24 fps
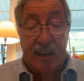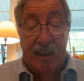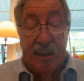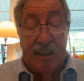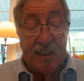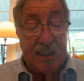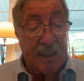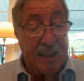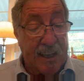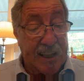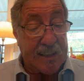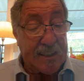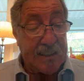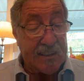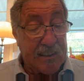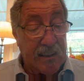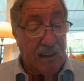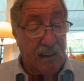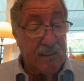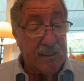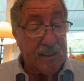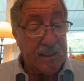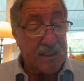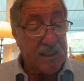The next
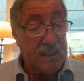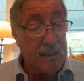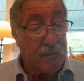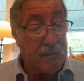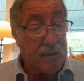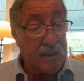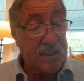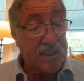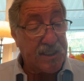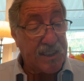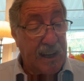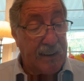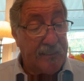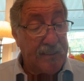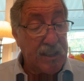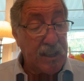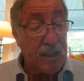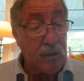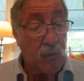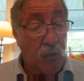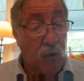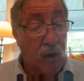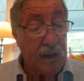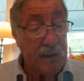song is number
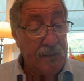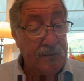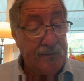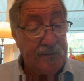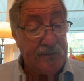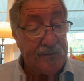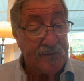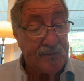71.